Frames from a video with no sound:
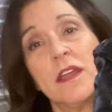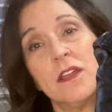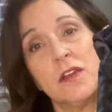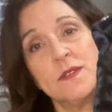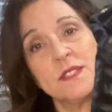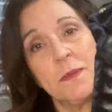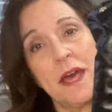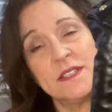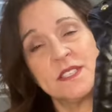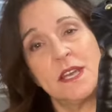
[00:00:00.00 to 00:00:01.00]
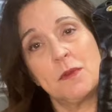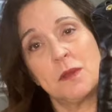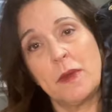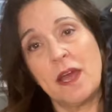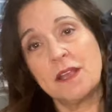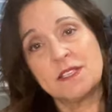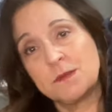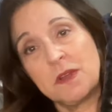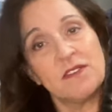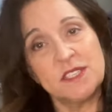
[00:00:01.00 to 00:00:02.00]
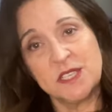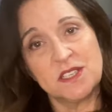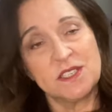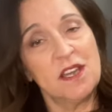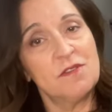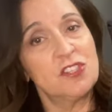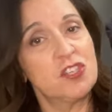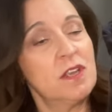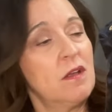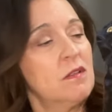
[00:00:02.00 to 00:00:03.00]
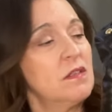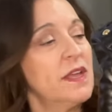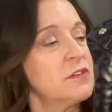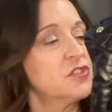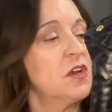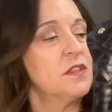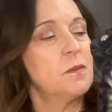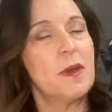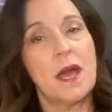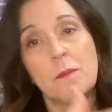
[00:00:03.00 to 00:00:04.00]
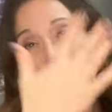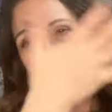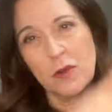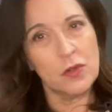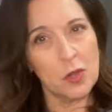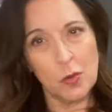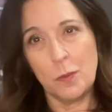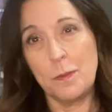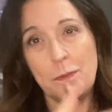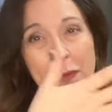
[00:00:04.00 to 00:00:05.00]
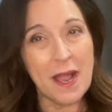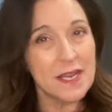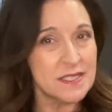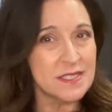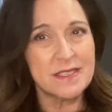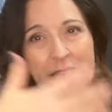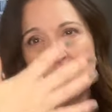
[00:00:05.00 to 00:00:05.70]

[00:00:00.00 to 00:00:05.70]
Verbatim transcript: You know, it's the ba- same on the back, except obviously it doesn't have the Chanel letters on the back, but there are no pockets